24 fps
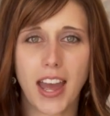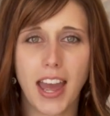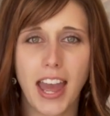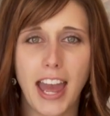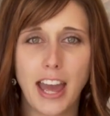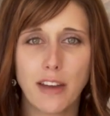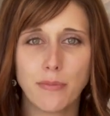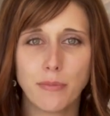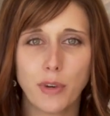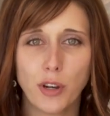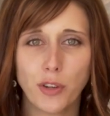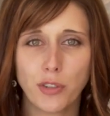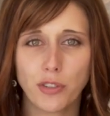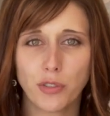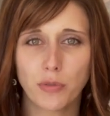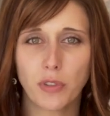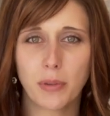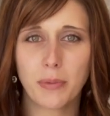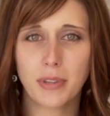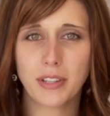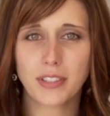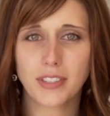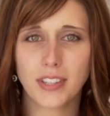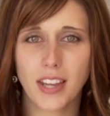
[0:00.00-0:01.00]
And most
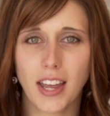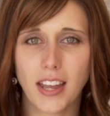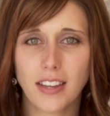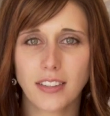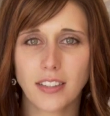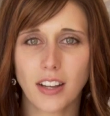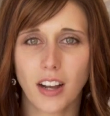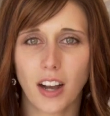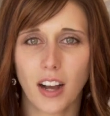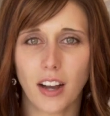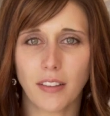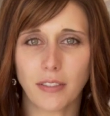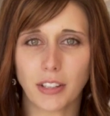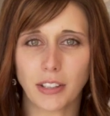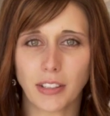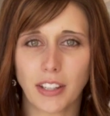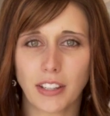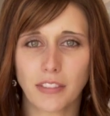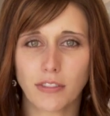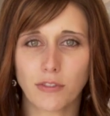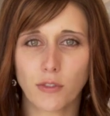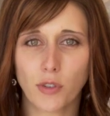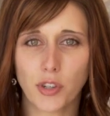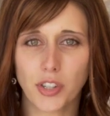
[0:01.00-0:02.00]
women tend to
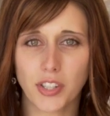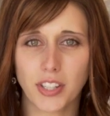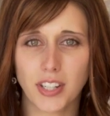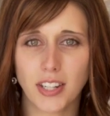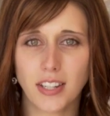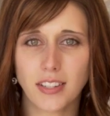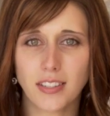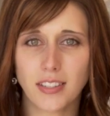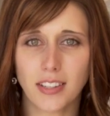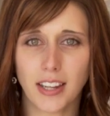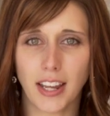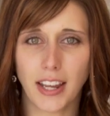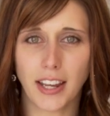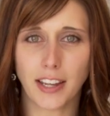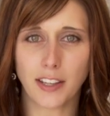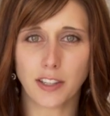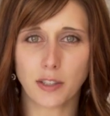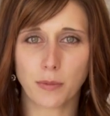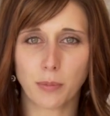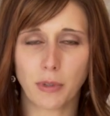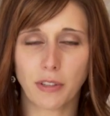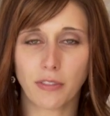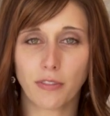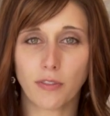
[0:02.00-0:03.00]
ovulate 14
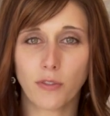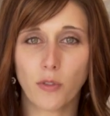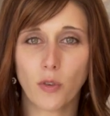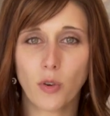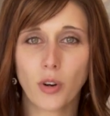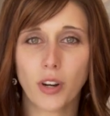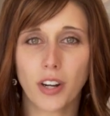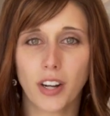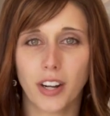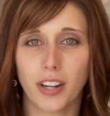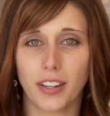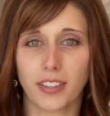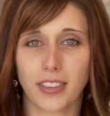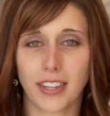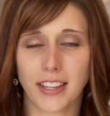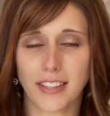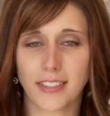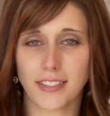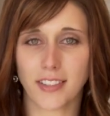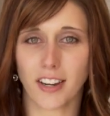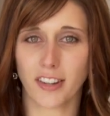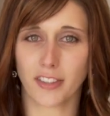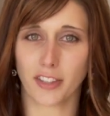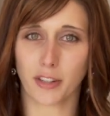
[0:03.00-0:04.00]
days before they
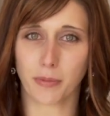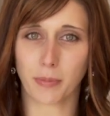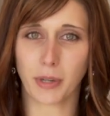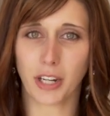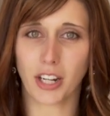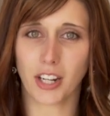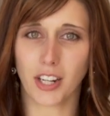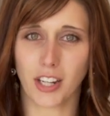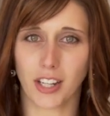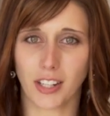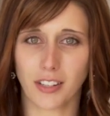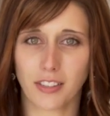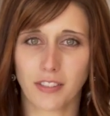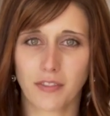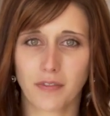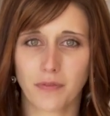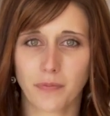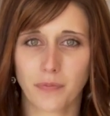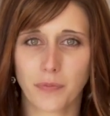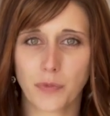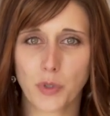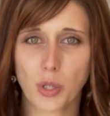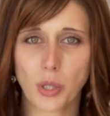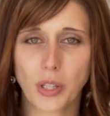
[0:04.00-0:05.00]
start their period.
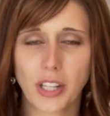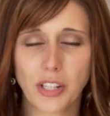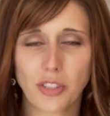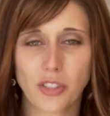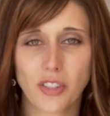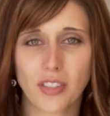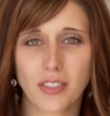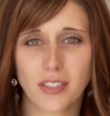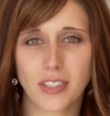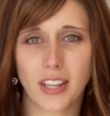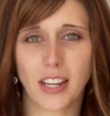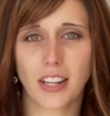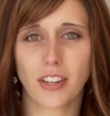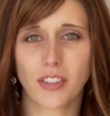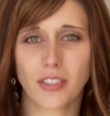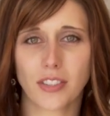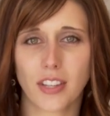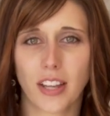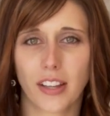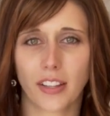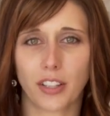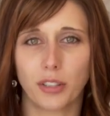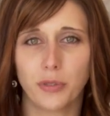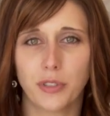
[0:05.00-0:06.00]
So let's just say your
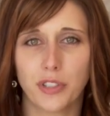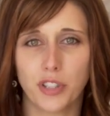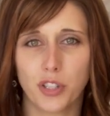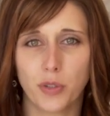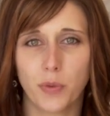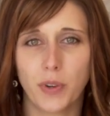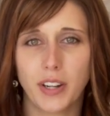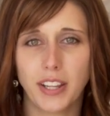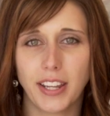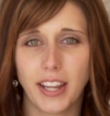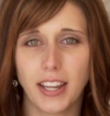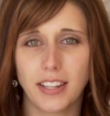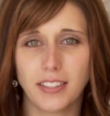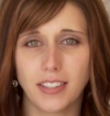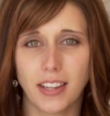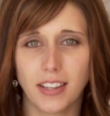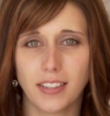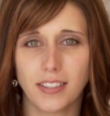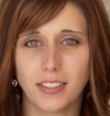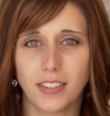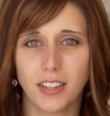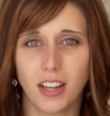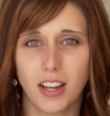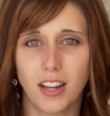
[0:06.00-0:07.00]
cycle was 28
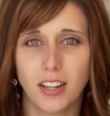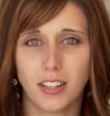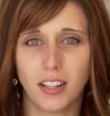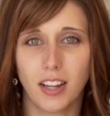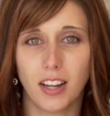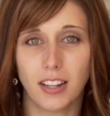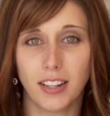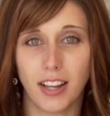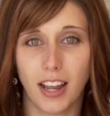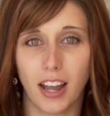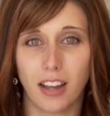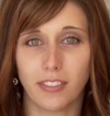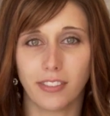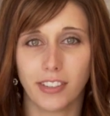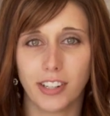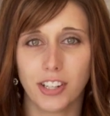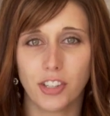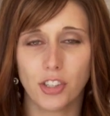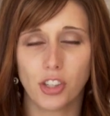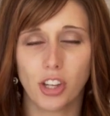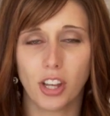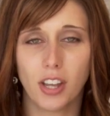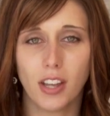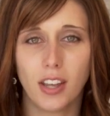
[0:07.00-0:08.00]
days long on
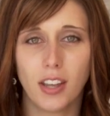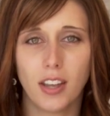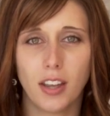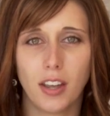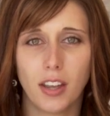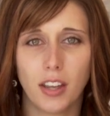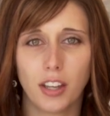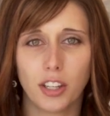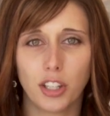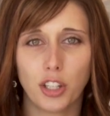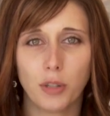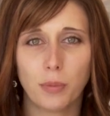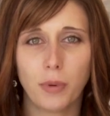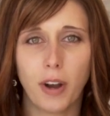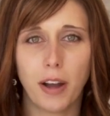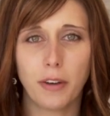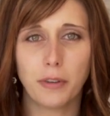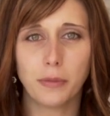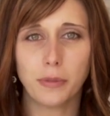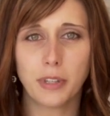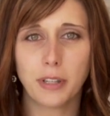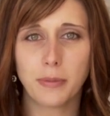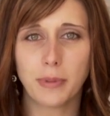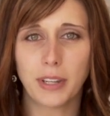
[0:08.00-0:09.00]
average. You'd
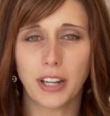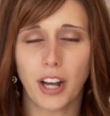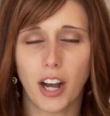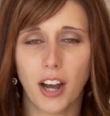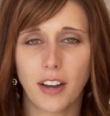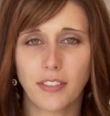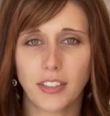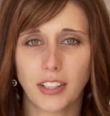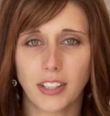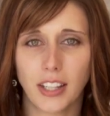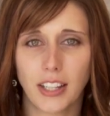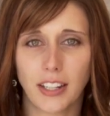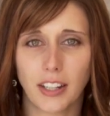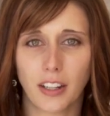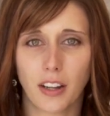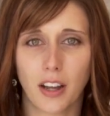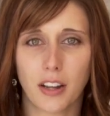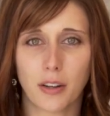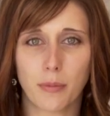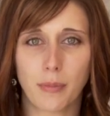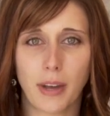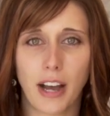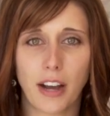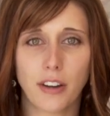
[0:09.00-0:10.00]
probably be ovulating
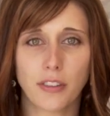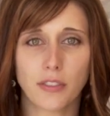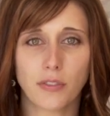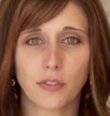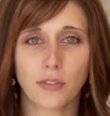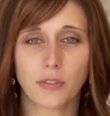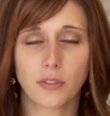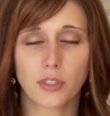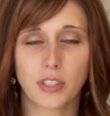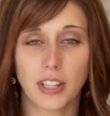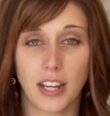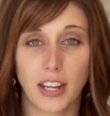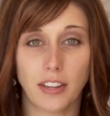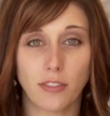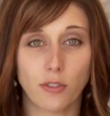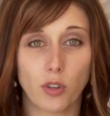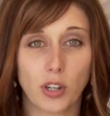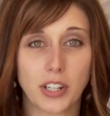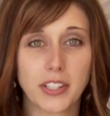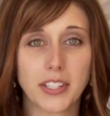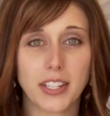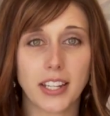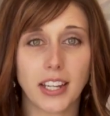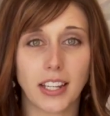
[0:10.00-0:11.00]
on about day
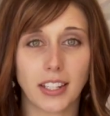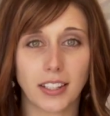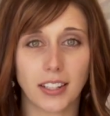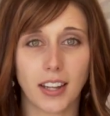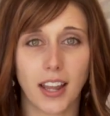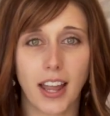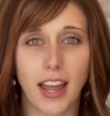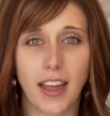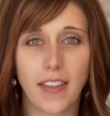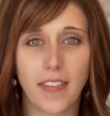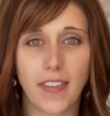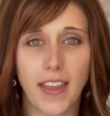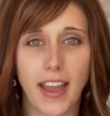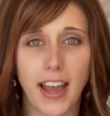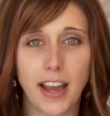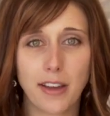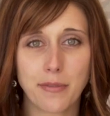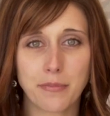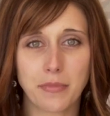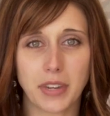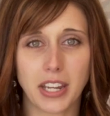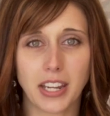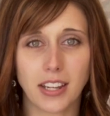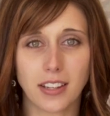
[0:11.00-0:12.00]
14. And
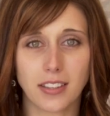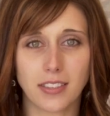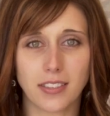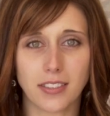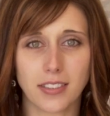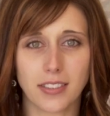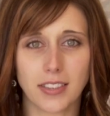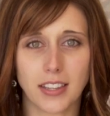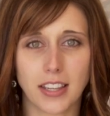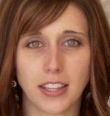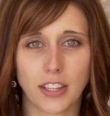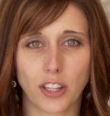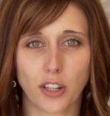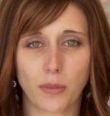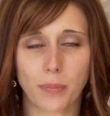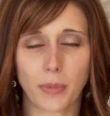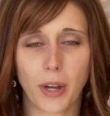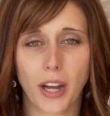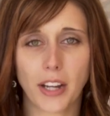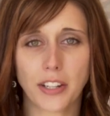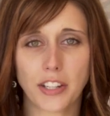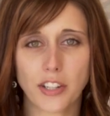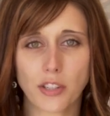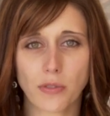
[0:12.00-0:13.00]
that means that your
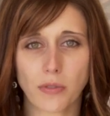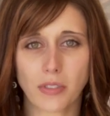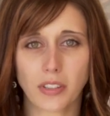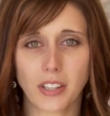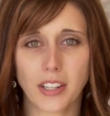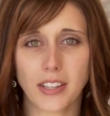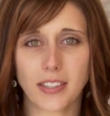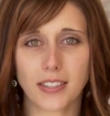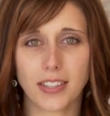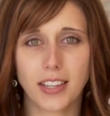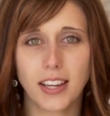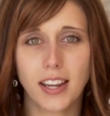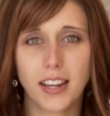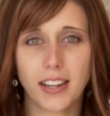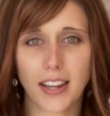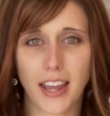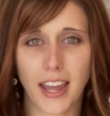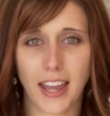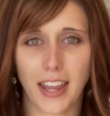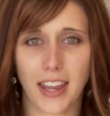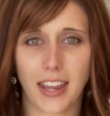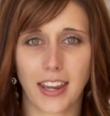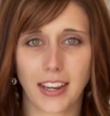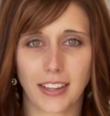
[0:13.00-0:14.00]
body's releasing an
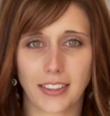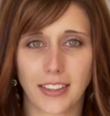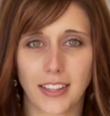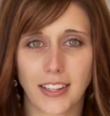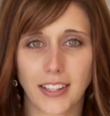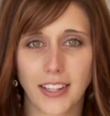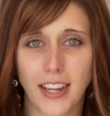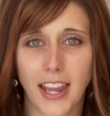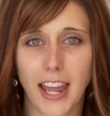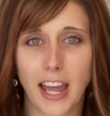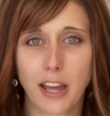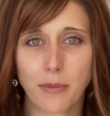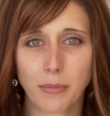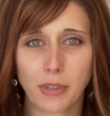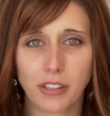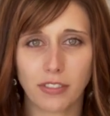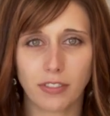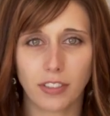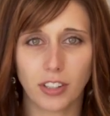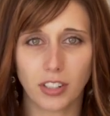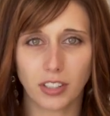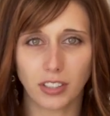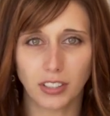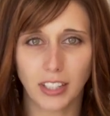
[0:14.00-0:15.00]
egg that can be
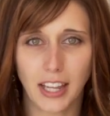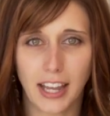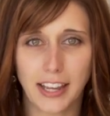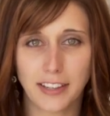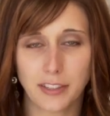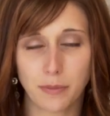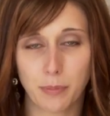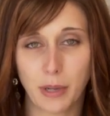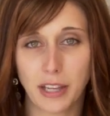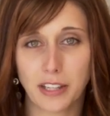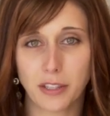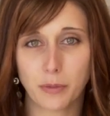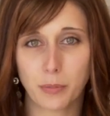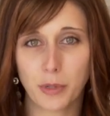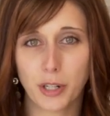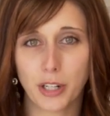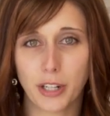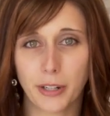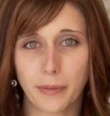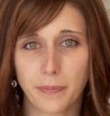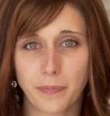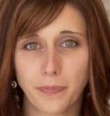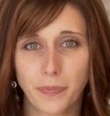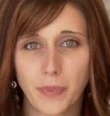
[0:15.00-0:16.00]
fertilized by
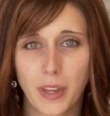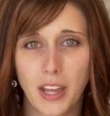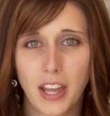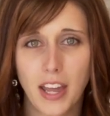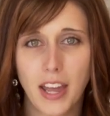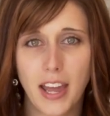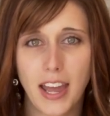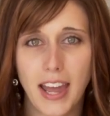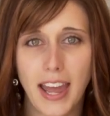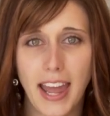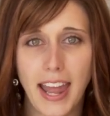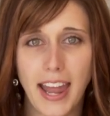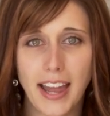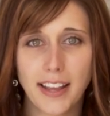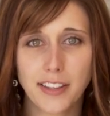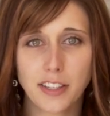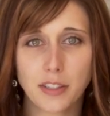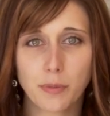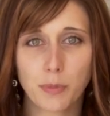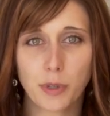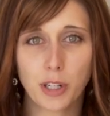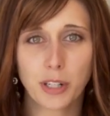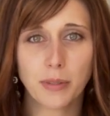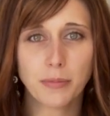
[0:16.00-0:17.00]
sperm. And
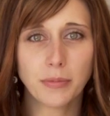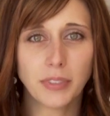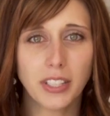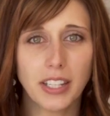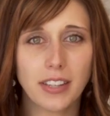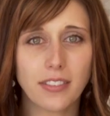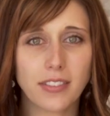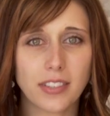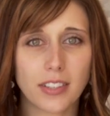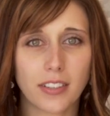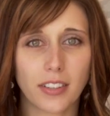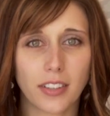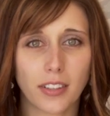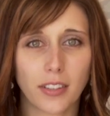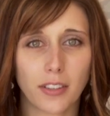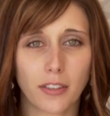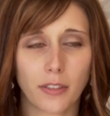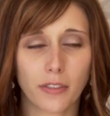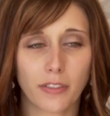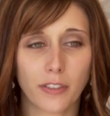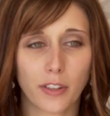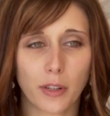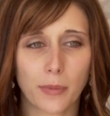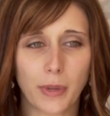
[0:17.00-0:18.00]
sperm lives
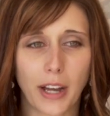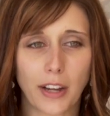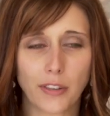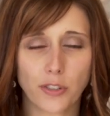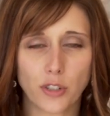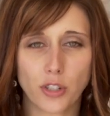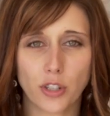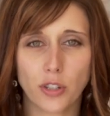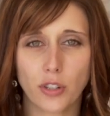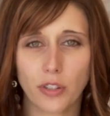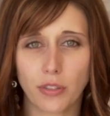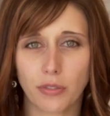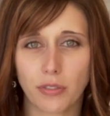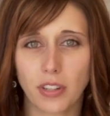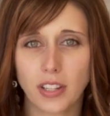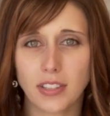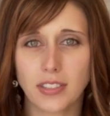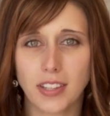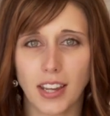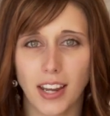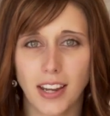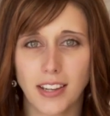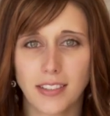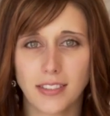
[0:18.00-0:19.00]
for about 2 to 3
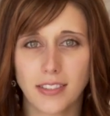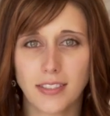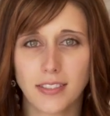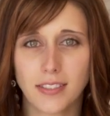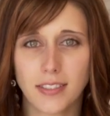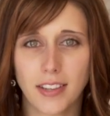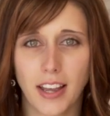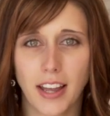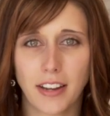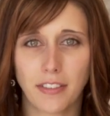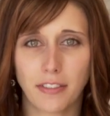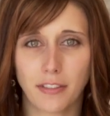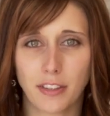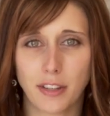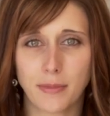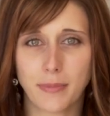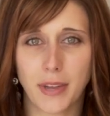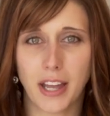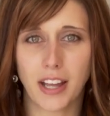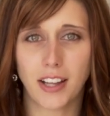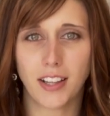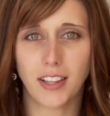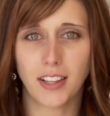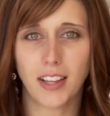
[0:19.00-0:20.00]
days inside a
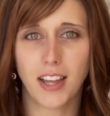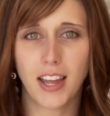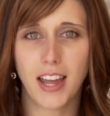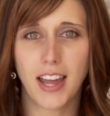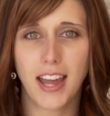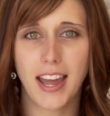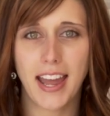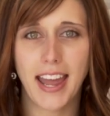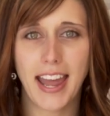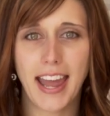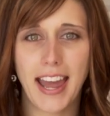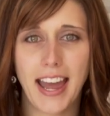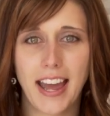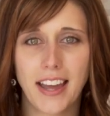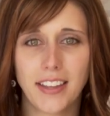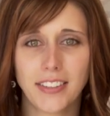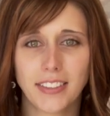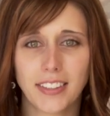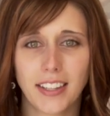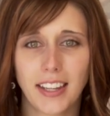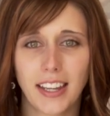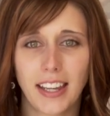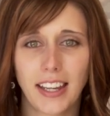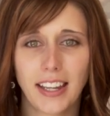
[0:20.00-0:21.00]
female.
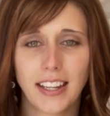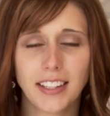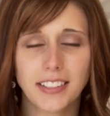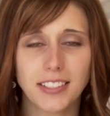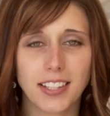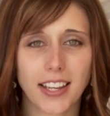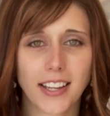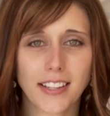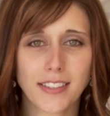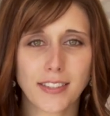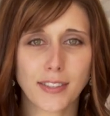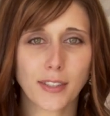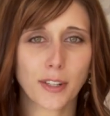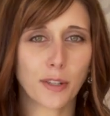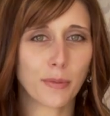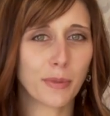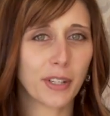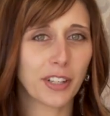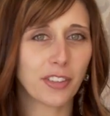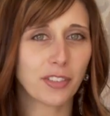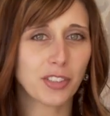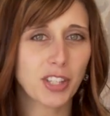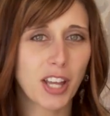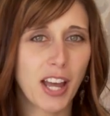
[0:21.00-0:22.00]
And the egg takes a little
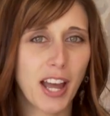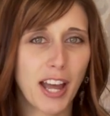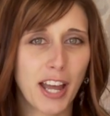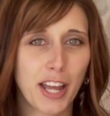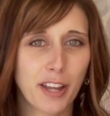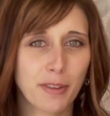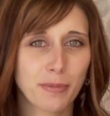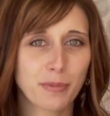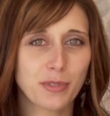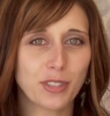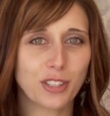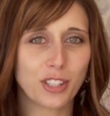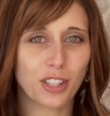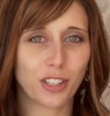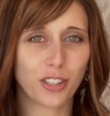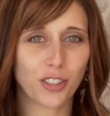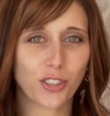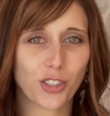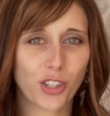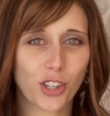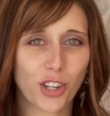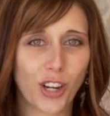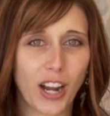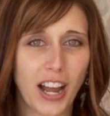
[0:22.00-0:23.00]
bit of time to
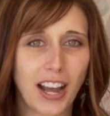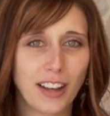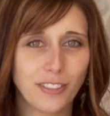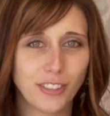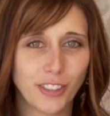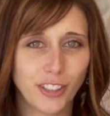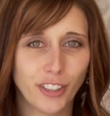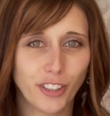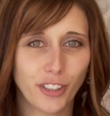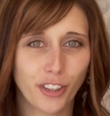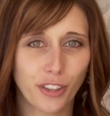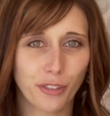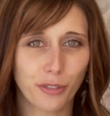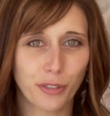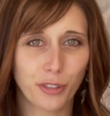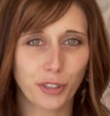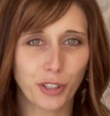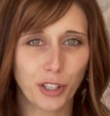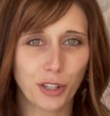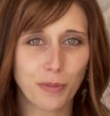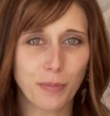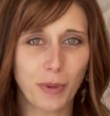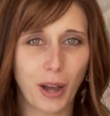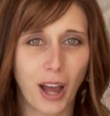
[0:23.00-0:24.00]
travel
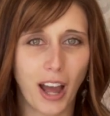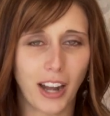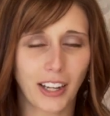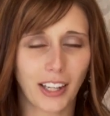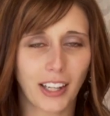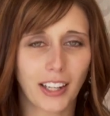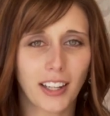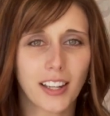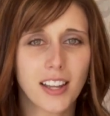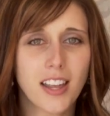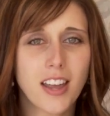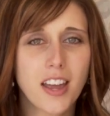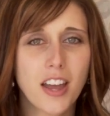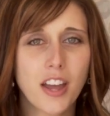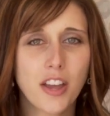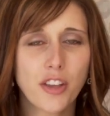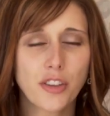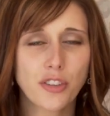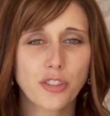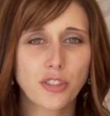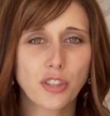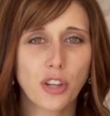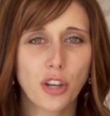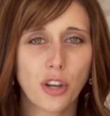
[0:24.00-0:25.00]
through your body.
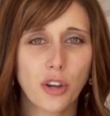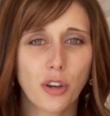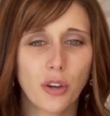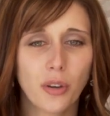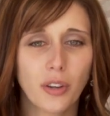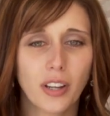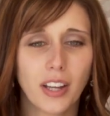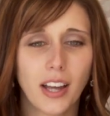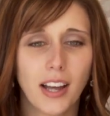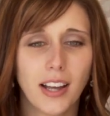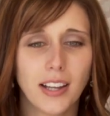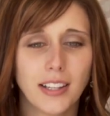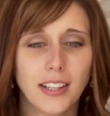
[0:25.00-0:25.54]
So